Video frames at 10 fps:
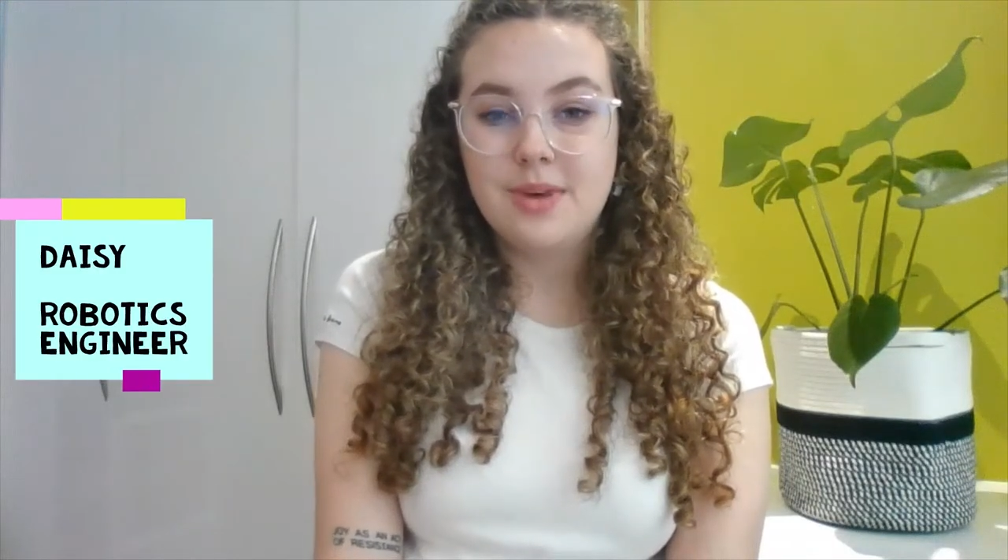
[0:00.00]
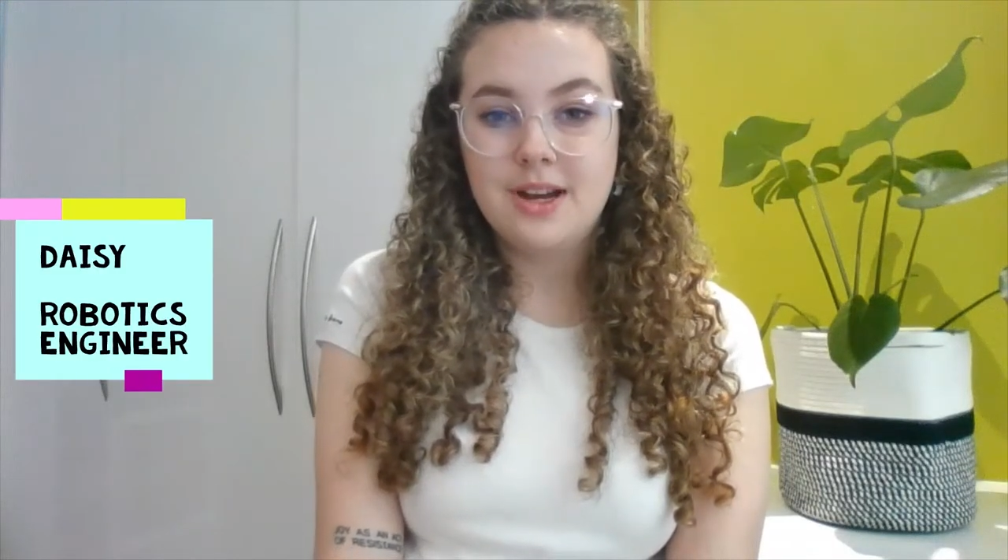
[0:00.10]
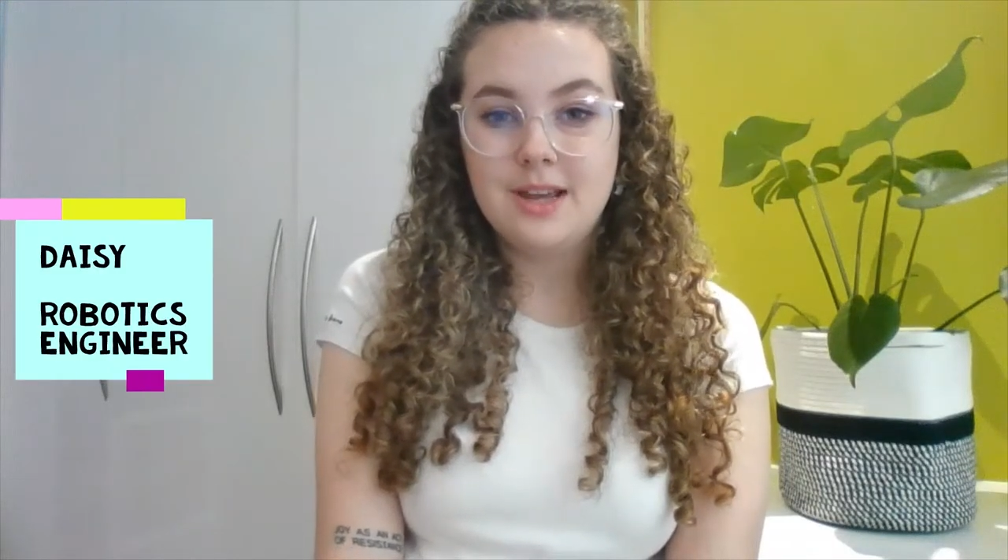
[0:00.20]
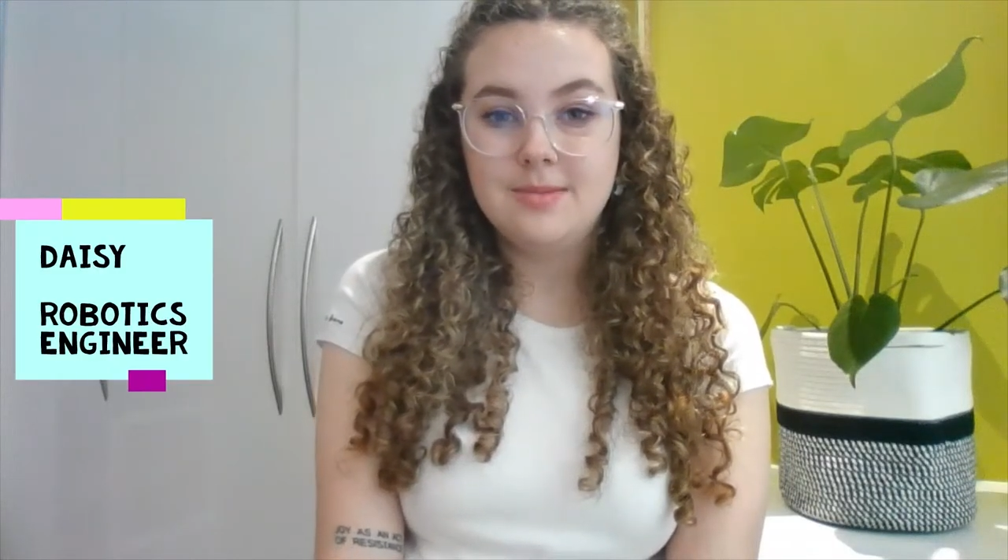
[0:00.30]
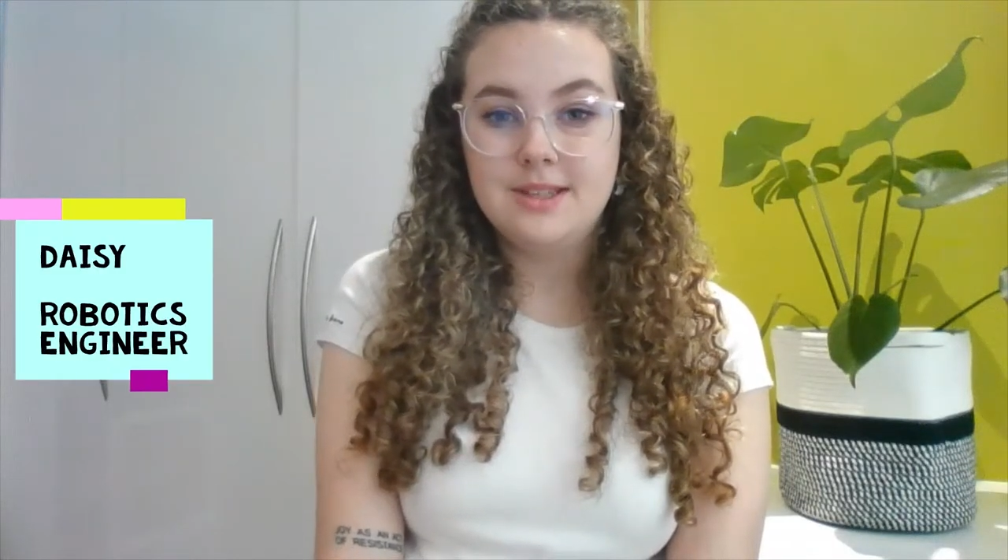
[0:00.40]

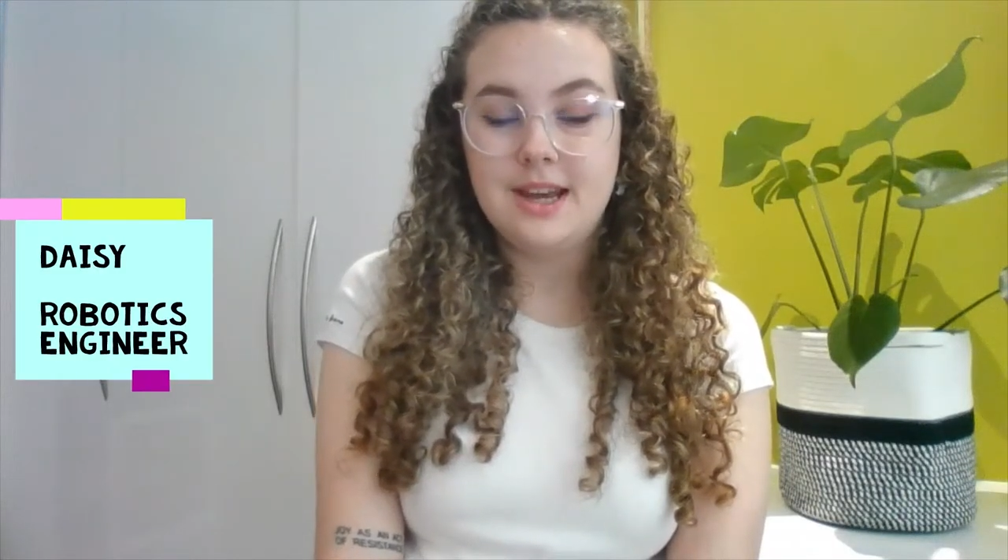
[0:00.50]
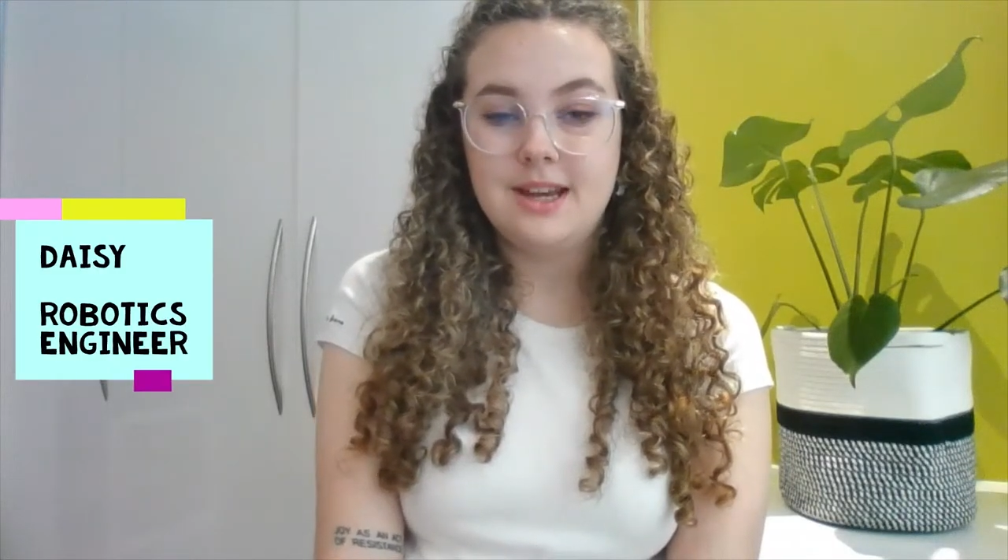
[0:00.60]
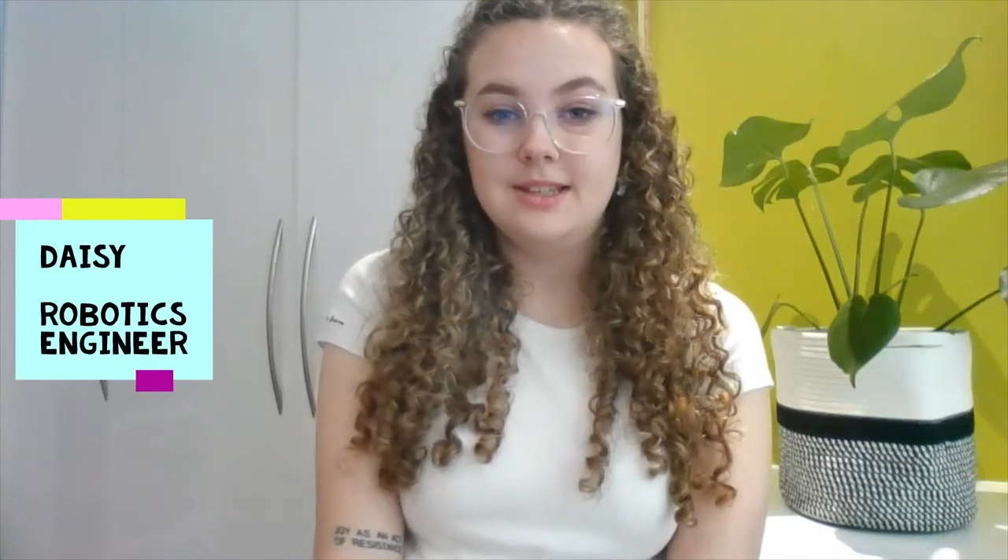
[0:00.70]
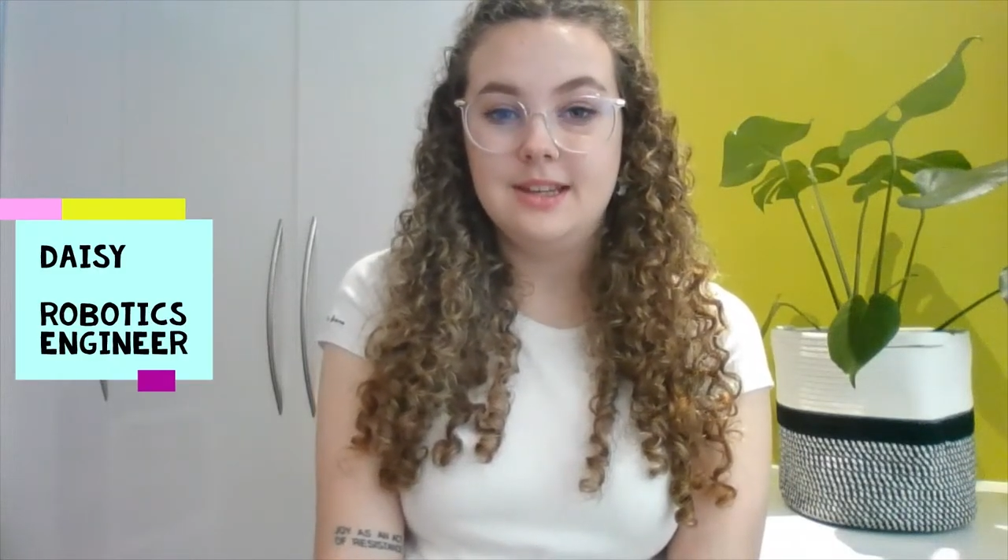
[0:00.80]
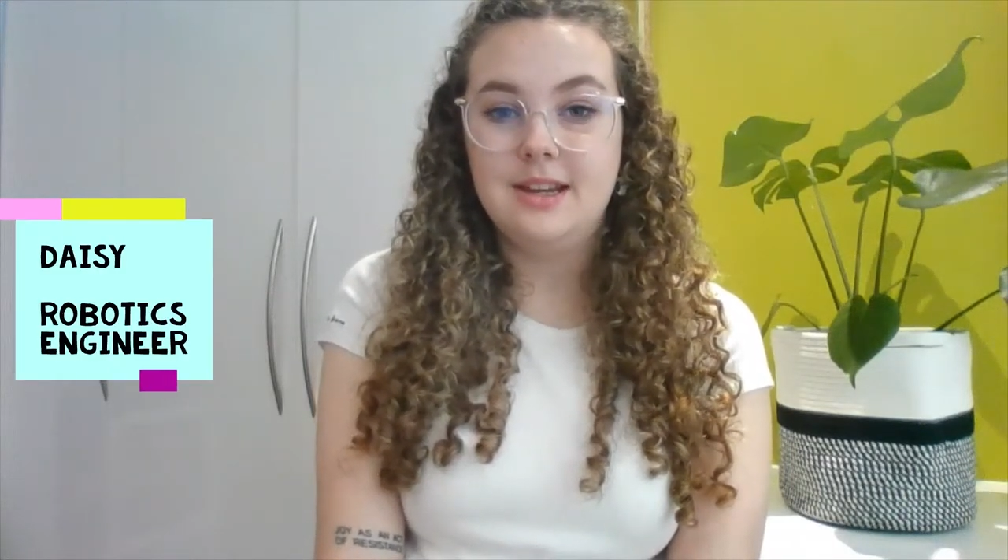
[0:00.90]
my name's
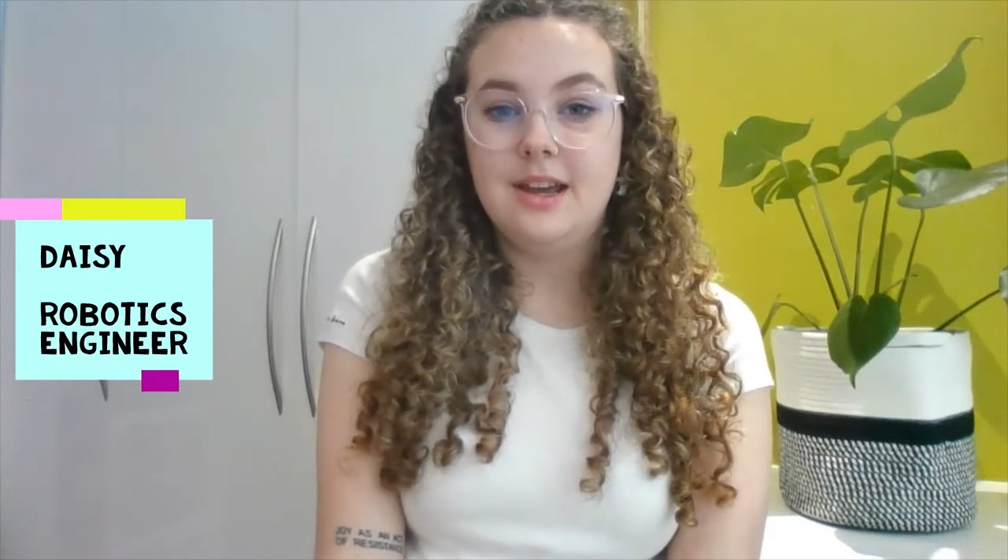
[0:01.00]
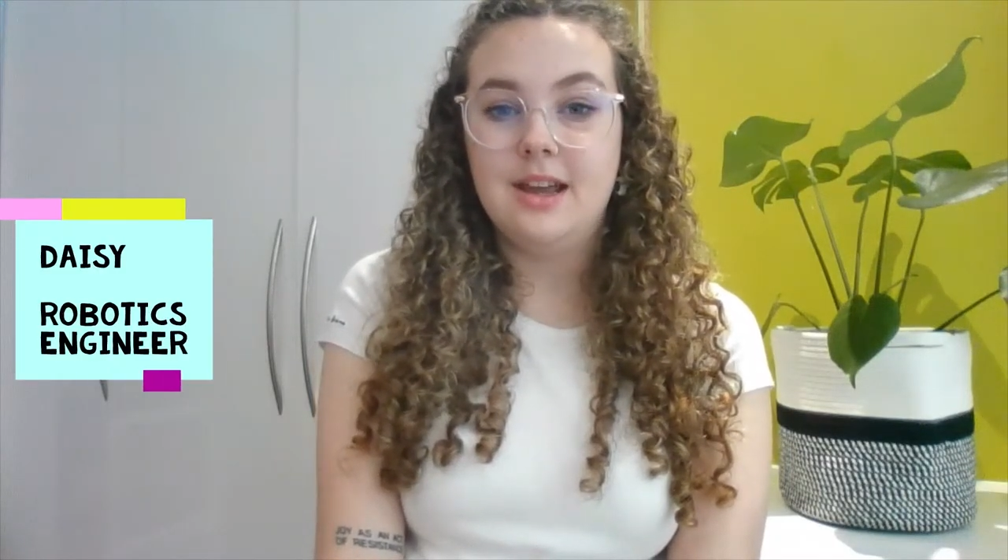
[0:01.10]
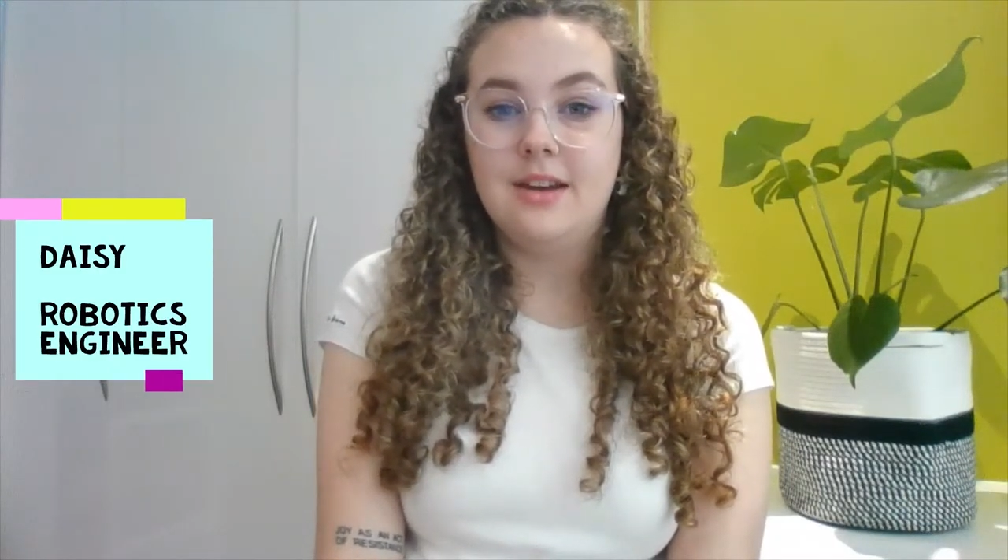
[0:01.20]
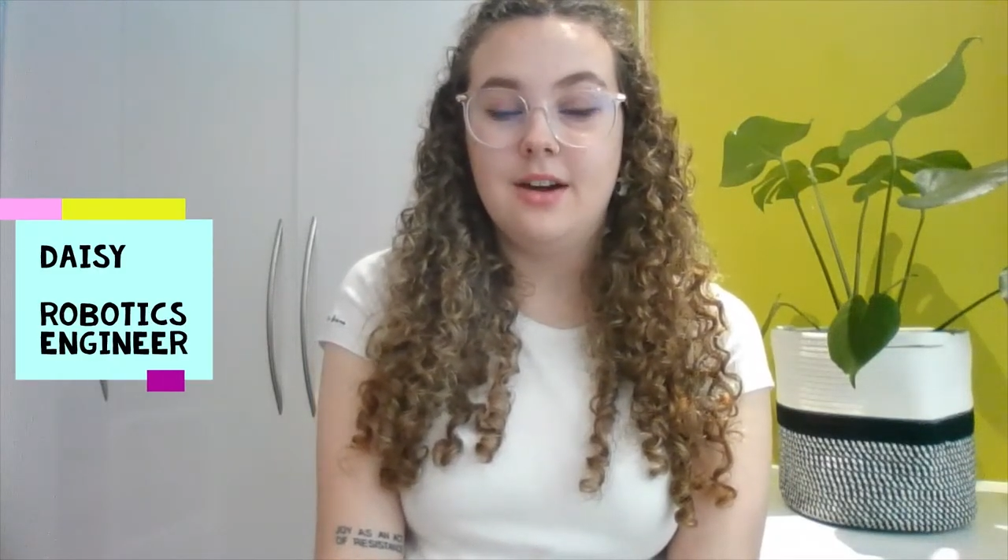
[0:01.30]
Daisy and